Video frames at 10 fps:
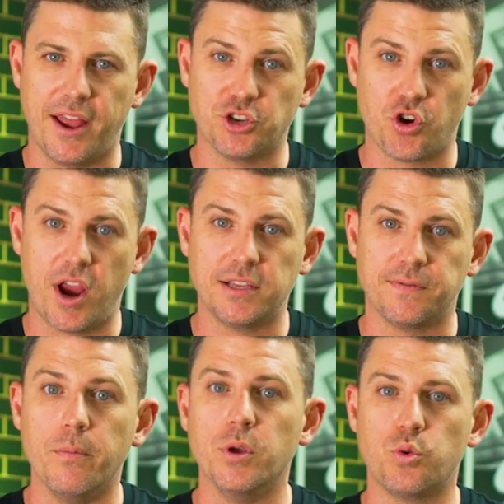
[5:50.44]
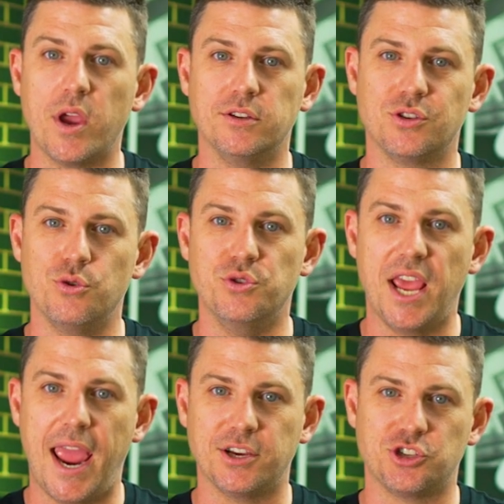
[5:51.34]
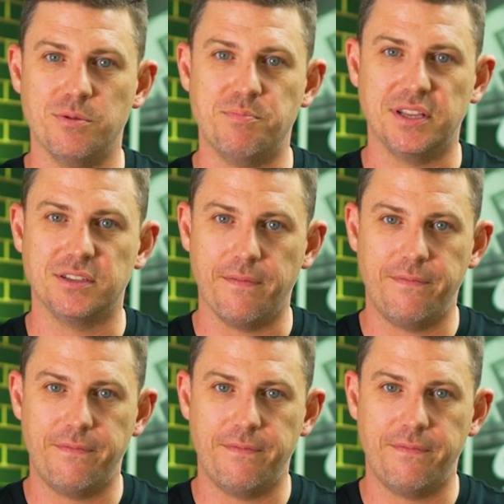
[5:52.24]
that transfer between two textured bits of